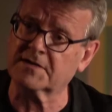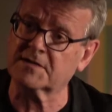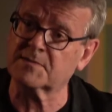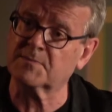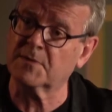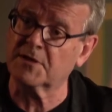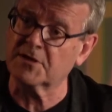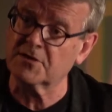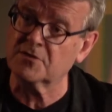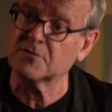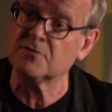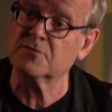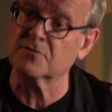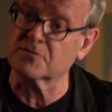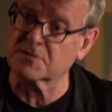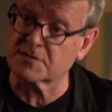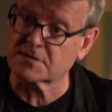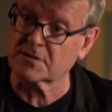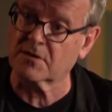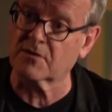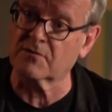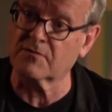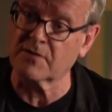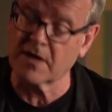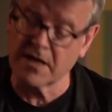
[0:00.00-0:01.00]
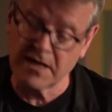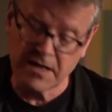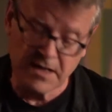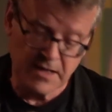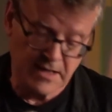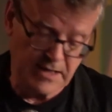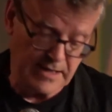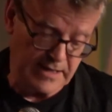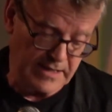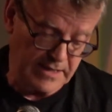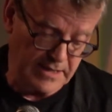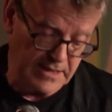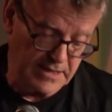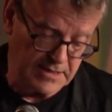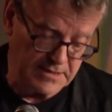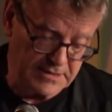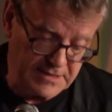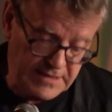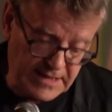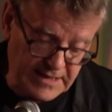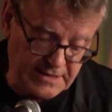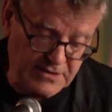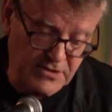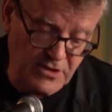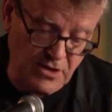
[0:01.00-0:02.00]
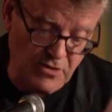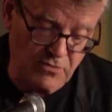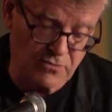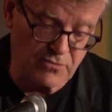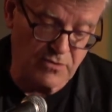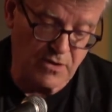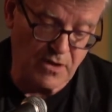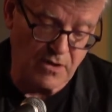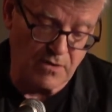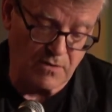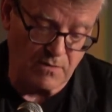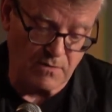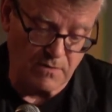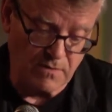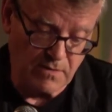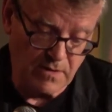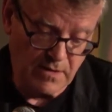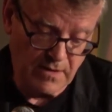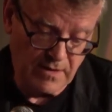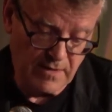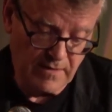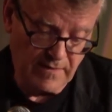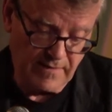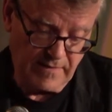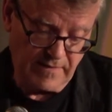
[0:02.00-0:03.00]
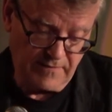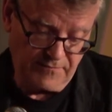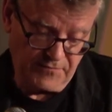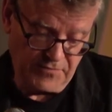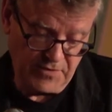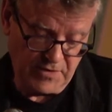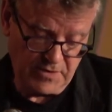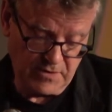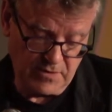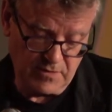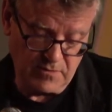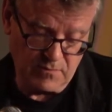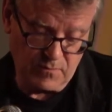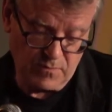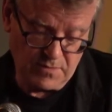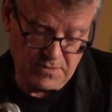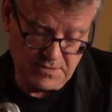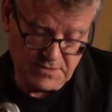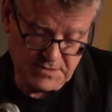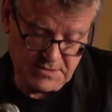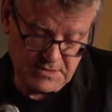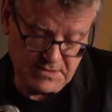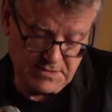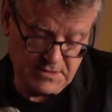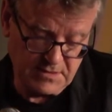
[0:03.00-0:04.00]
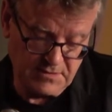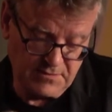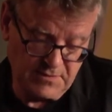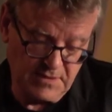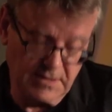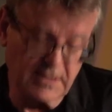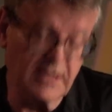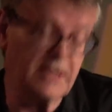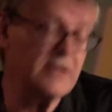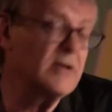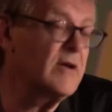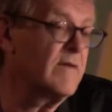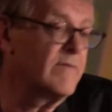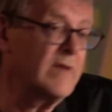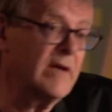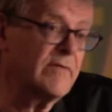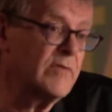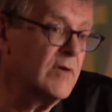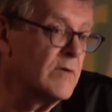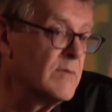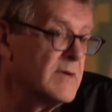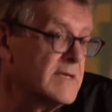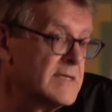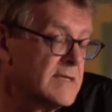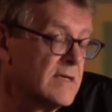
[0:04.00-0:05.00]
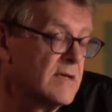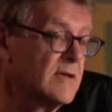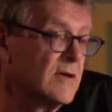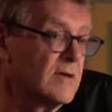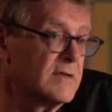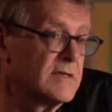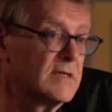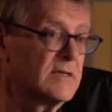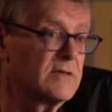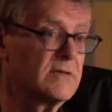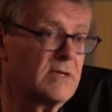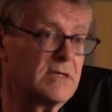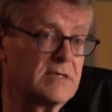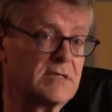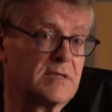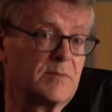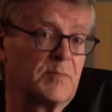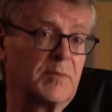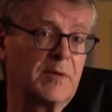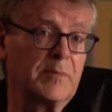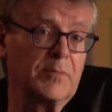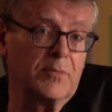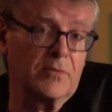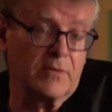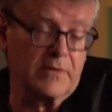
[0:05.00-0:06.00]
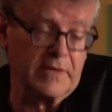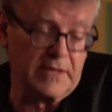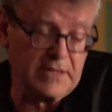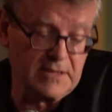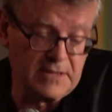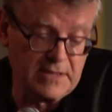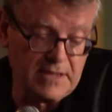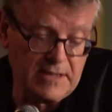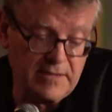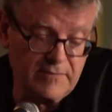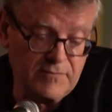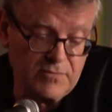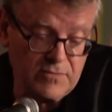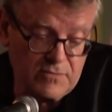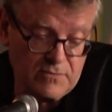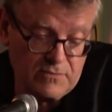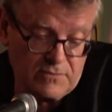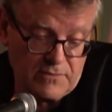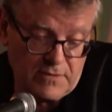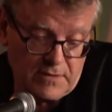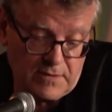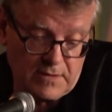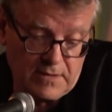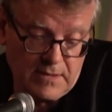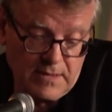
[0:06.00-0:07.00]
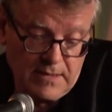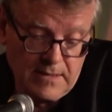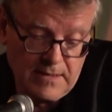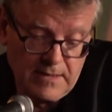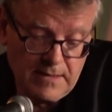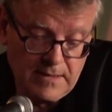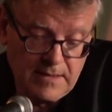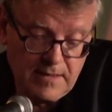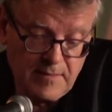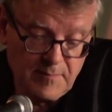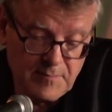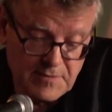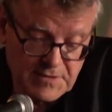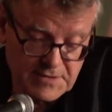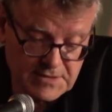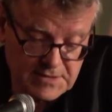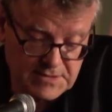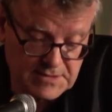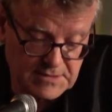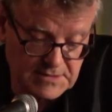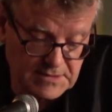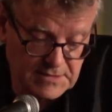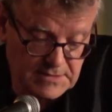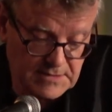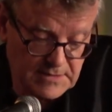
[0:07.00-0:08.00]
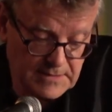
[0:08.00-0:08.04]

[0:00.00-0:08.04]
but you yourself yet don't know if there was such a thing. And you have every reason not to trust the people that gave you the images.